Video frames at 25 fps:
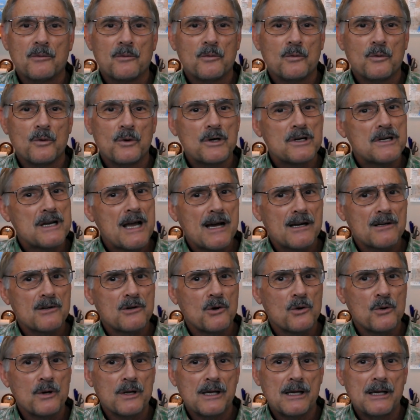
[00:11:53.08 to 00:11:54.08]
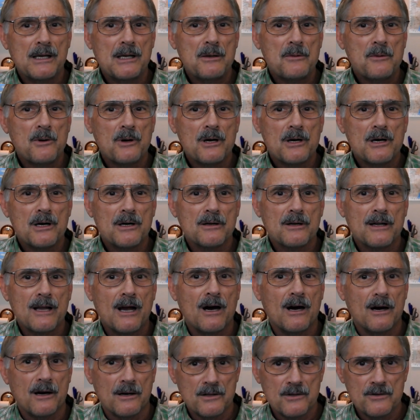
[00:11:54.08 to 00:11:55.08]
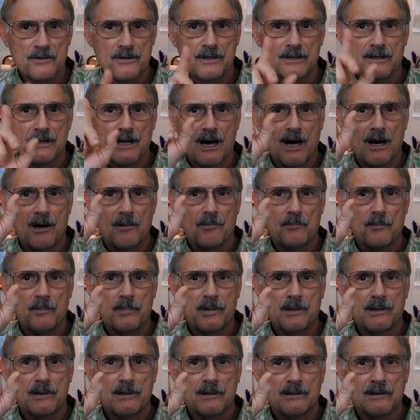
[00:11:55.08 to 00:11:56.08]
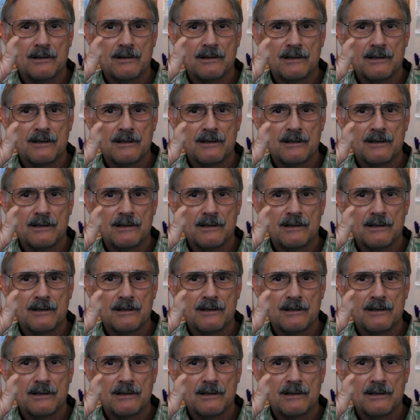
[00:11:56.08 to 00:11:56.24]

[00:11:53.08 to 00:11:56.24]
We're not going anywhere other than up.